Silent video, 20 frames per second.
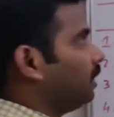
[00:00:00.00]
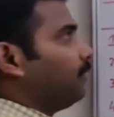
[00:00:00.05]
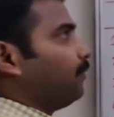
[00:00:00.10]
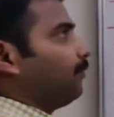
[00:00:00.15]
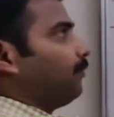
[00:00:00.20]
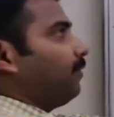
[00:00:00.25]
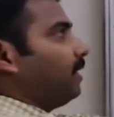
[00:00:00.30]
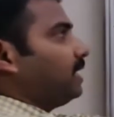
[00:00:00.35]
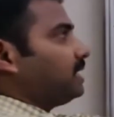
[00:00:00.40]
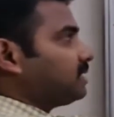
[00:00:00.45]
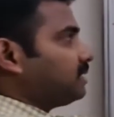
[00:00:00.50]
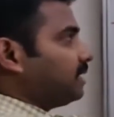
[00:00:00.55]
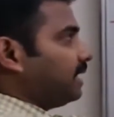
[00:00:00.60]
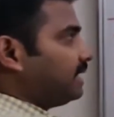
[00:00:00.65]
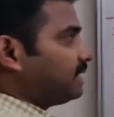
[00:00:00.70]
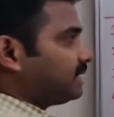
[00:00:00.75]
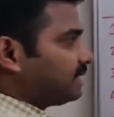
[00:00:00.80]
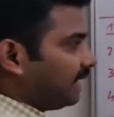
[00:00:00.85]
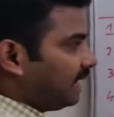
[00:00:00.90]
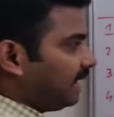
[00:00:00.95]
first he
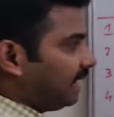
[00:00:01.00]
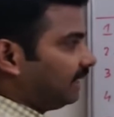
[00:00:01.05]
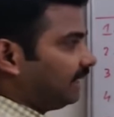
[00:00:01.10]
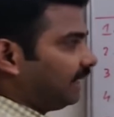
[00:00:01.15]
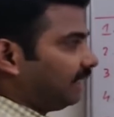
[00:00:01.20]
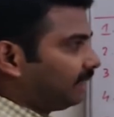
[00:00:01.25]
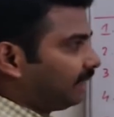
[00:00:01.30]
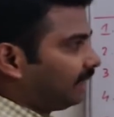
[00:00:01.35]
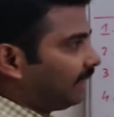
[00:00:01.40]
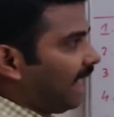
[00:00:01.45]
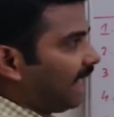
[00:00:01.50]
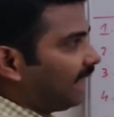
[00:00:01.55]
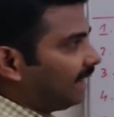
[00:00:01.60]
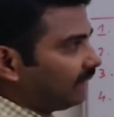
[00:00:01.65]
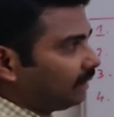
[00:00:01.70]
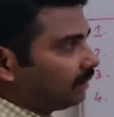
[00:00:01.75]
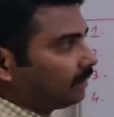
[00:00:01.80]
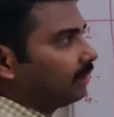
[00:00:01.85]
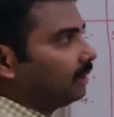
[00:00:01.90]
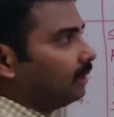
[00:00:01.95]
selected
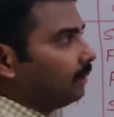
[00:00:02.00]
character